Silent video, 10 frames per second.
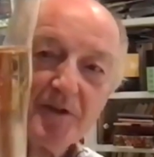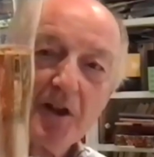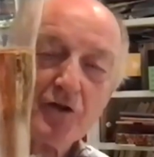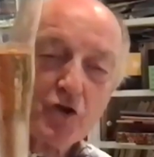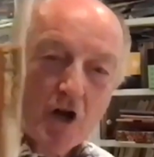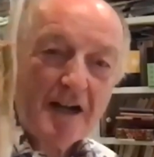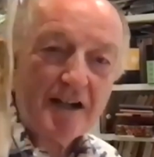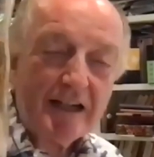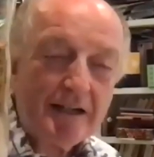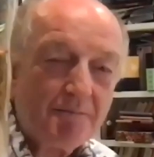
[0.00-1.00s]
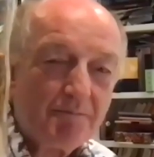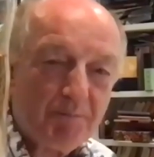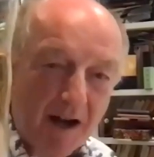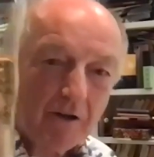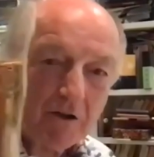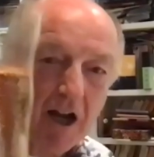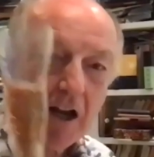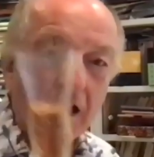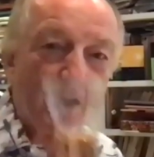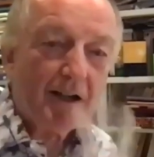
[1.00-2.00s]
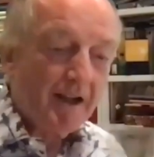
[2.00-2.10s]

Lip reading: a trendy pale color.